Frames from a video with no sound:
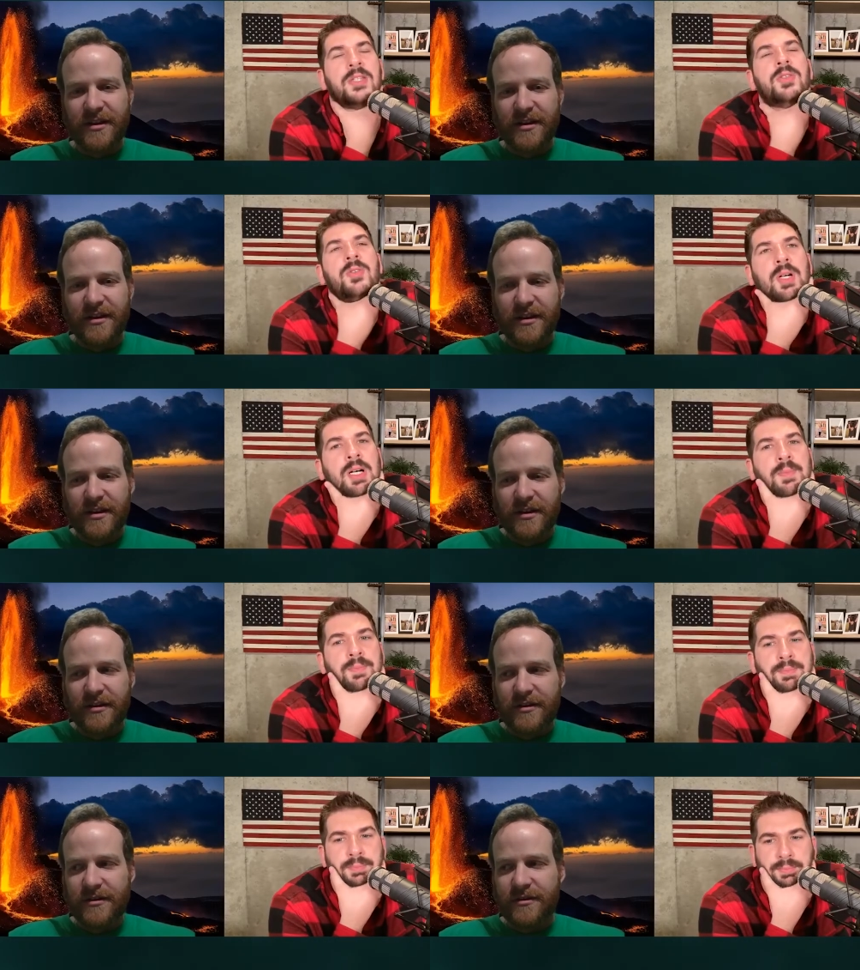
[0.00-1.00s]
Speaker 1: who uh,
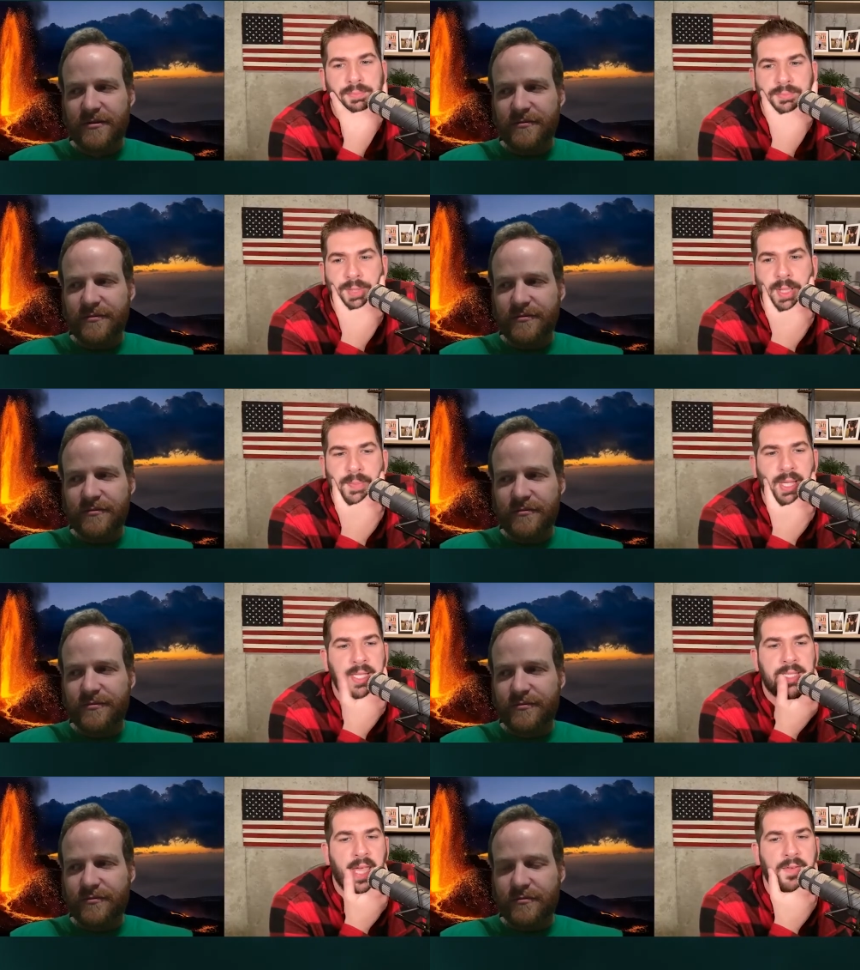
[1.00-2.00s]
uh
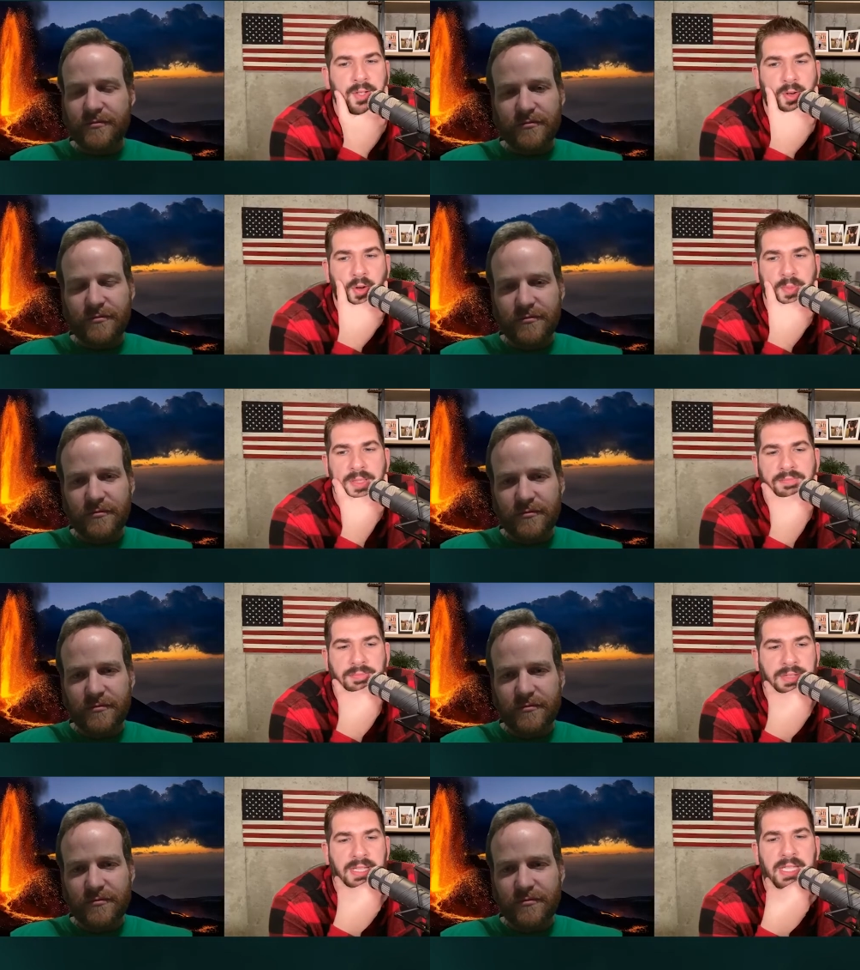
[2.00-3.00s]
plays Kevin Coleman?
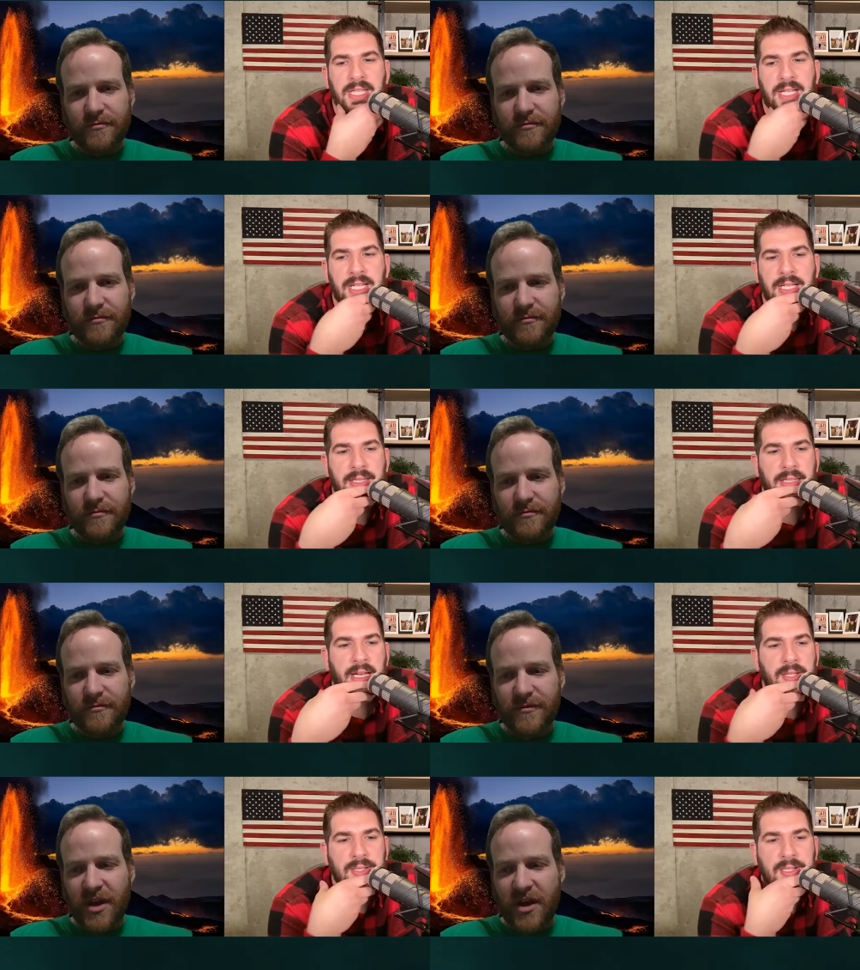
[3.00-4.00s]
The uh, the
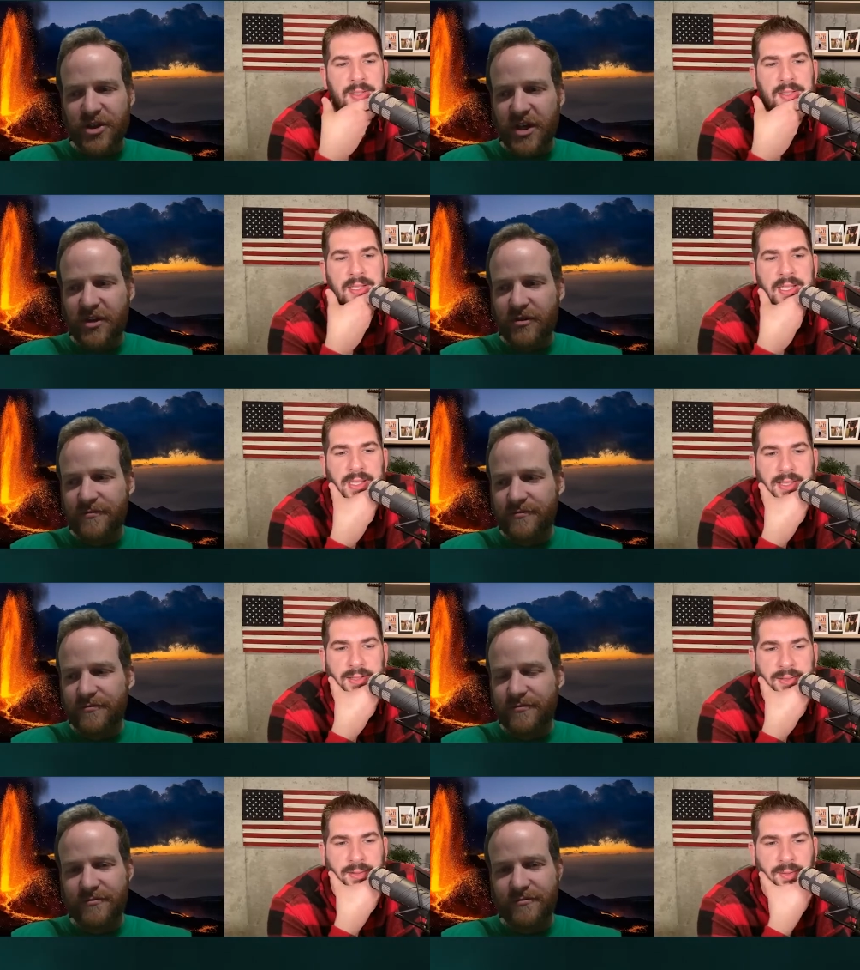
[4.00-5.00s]
guy Don who's also Cheadle?
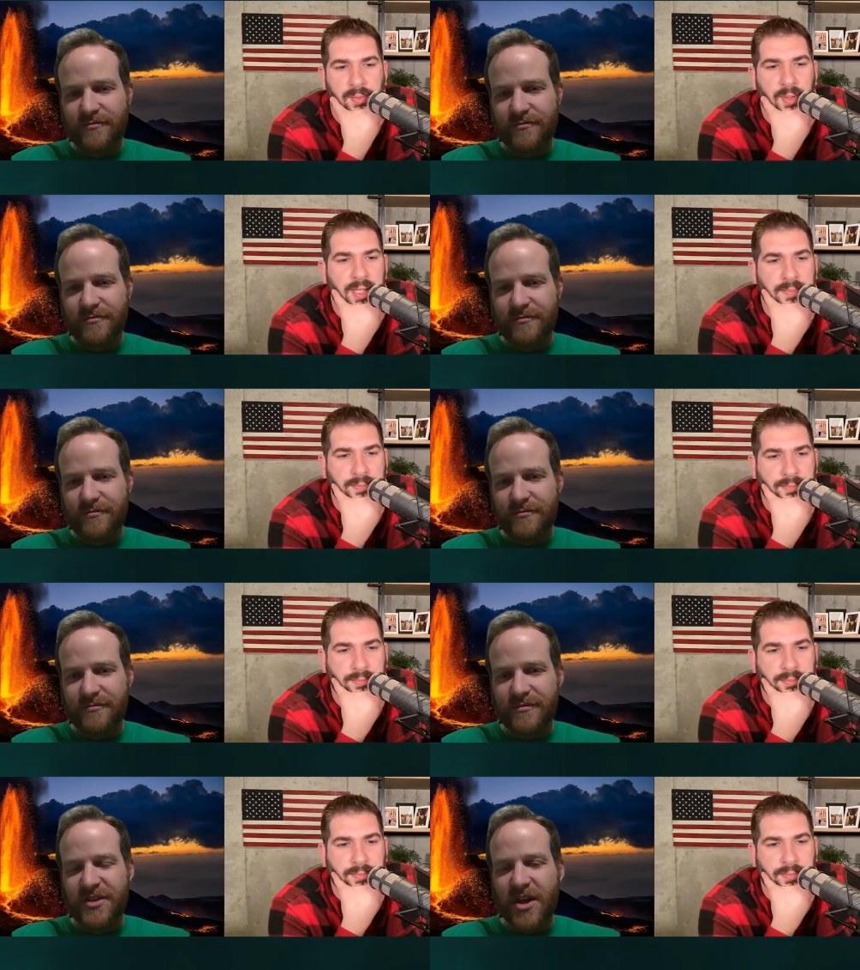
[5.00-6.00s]
what?
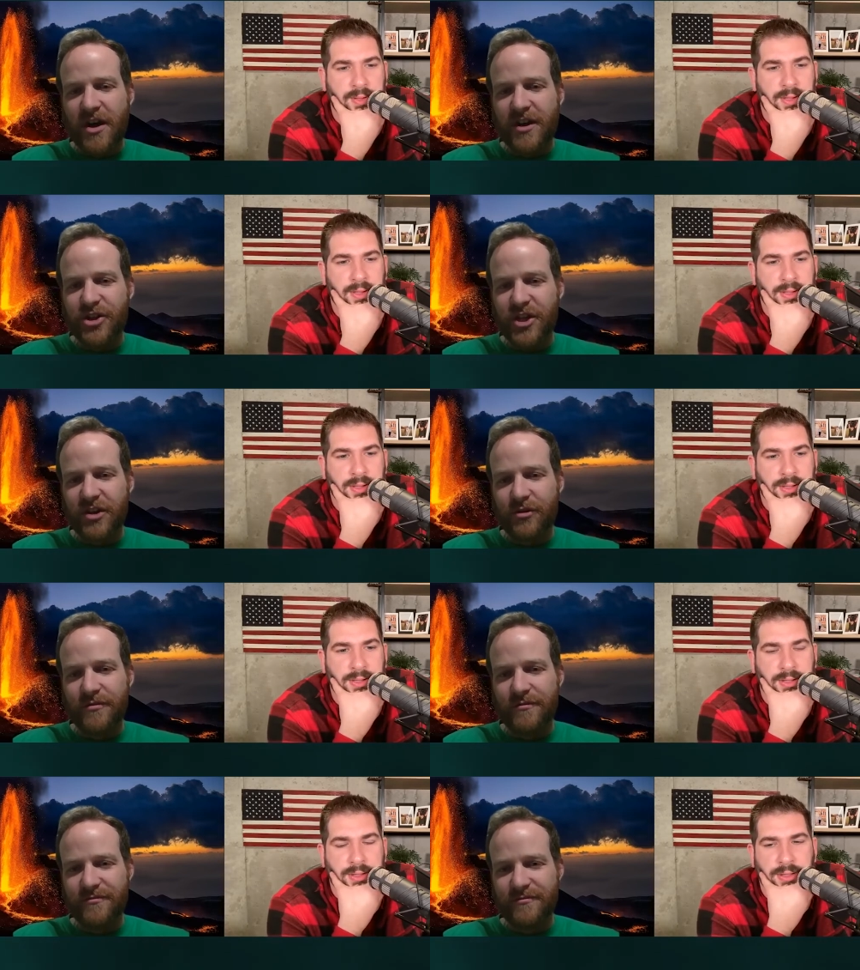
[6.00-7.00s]
Speaker 2: Don
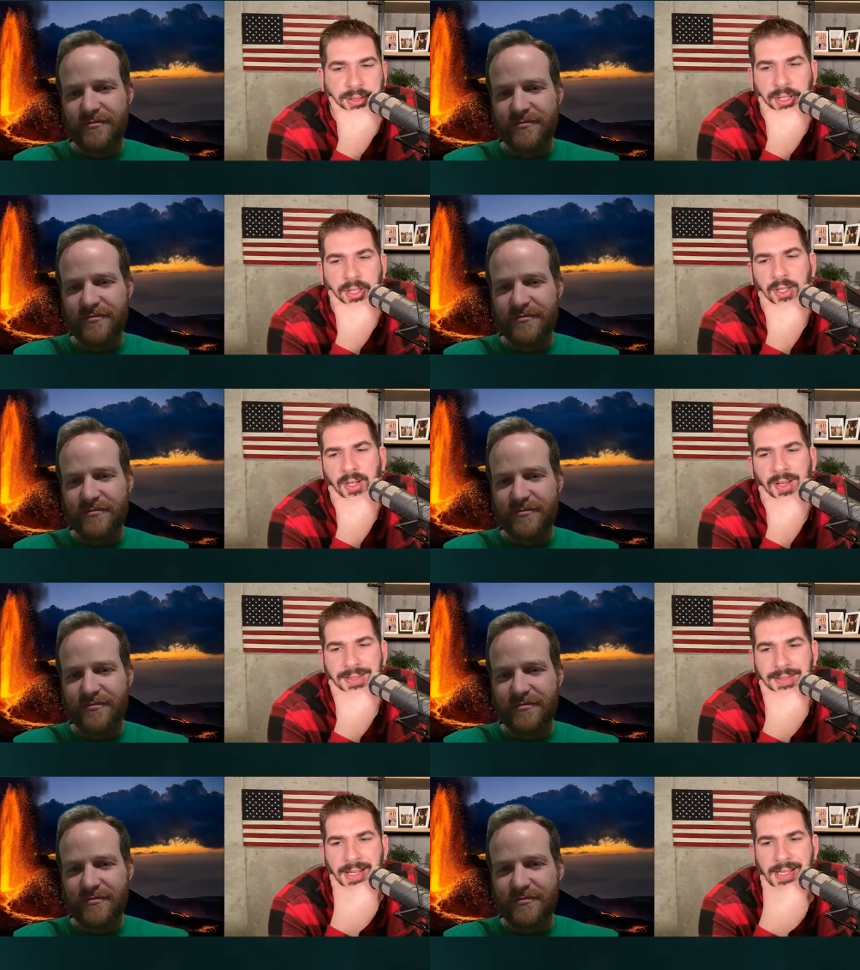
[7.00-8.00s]
Cheadle.
Speaker 1: No, no, no.
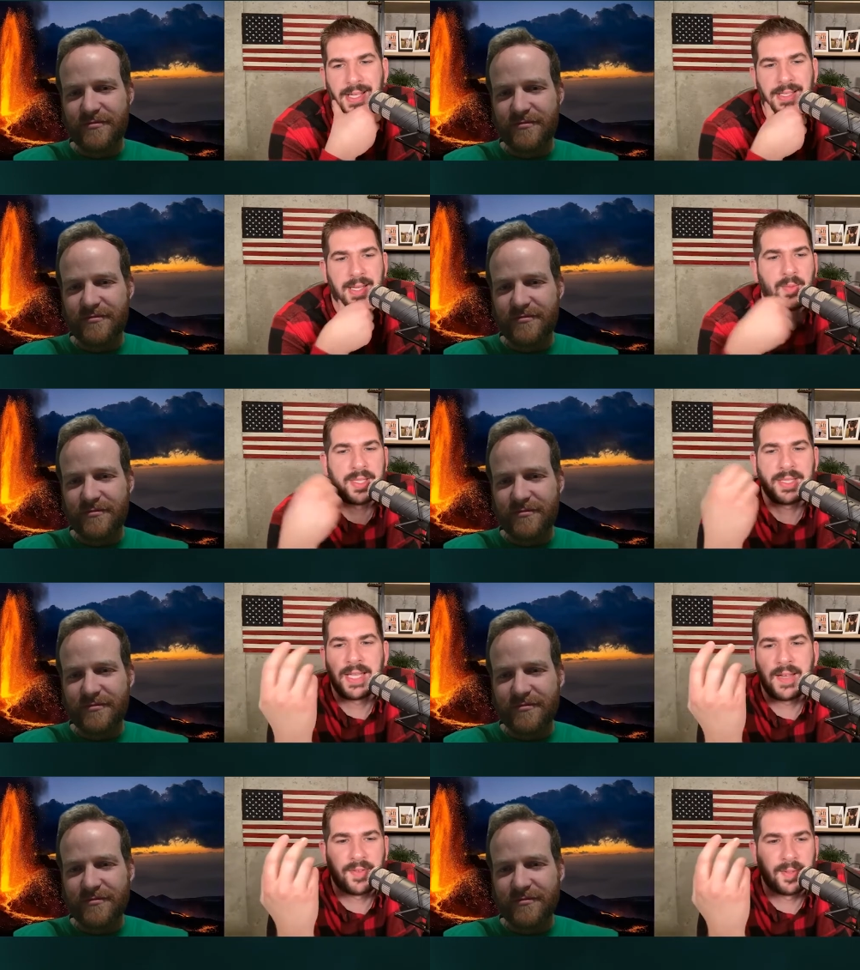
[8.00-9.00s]
That's, that's not his name. What's
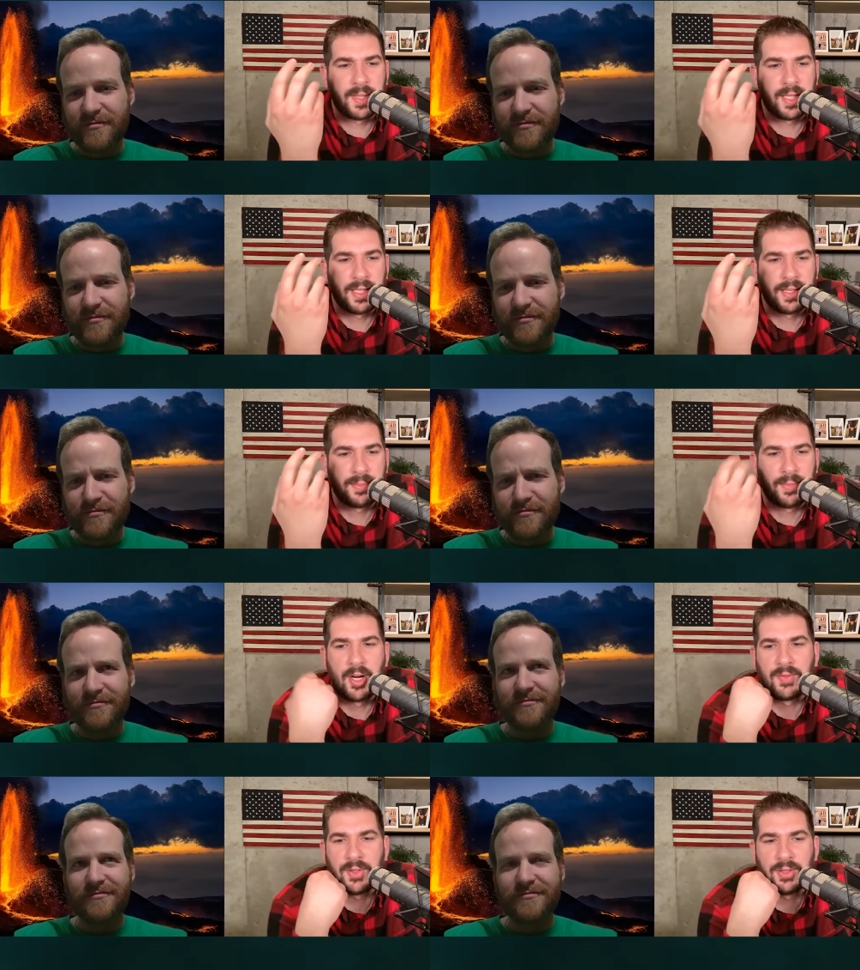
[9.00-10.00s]
his name from uh,
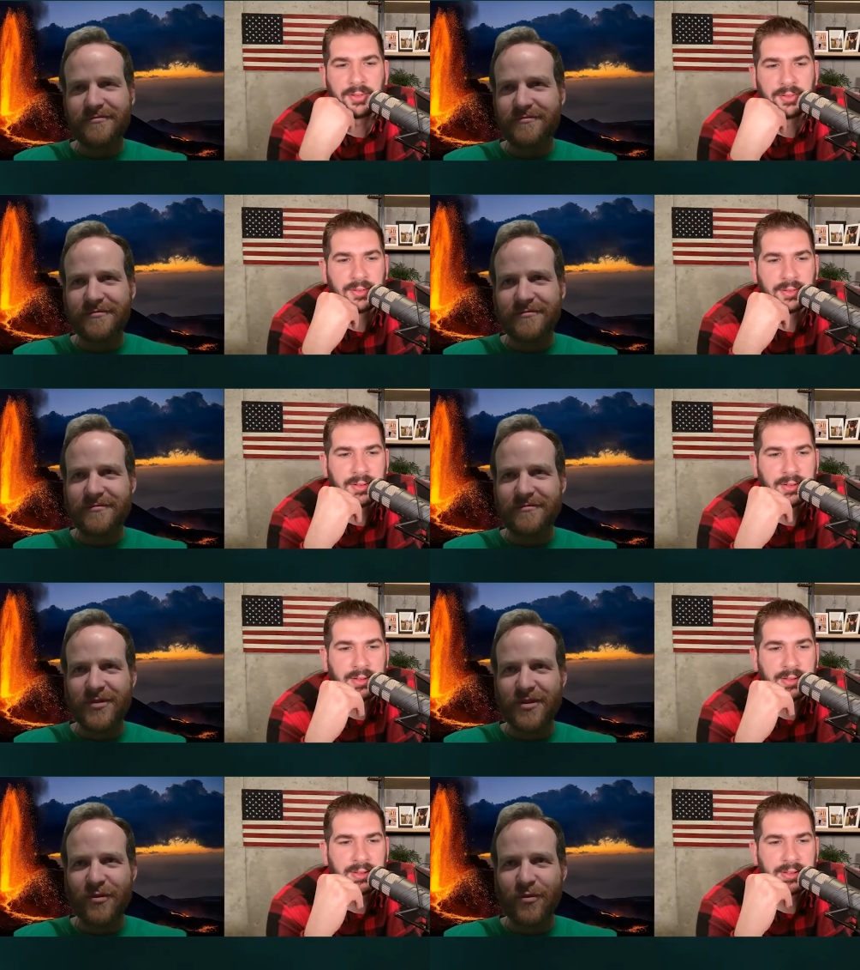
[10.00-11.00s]
Marvel?
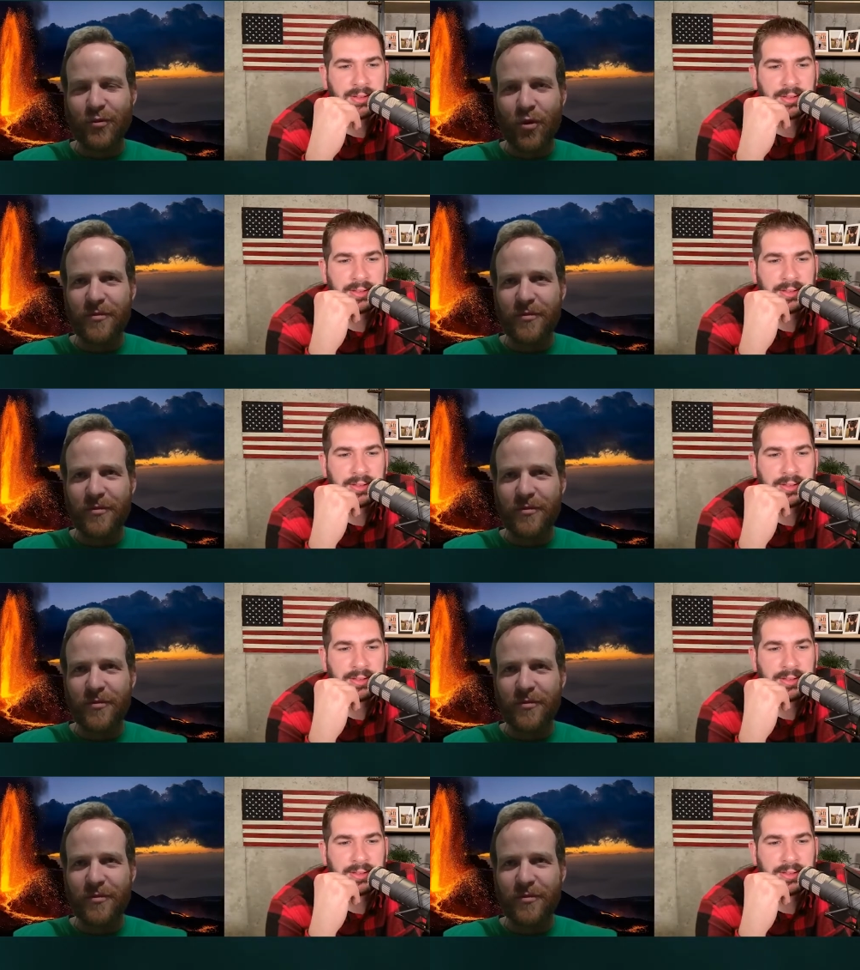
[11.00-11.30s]
Speaker 2: War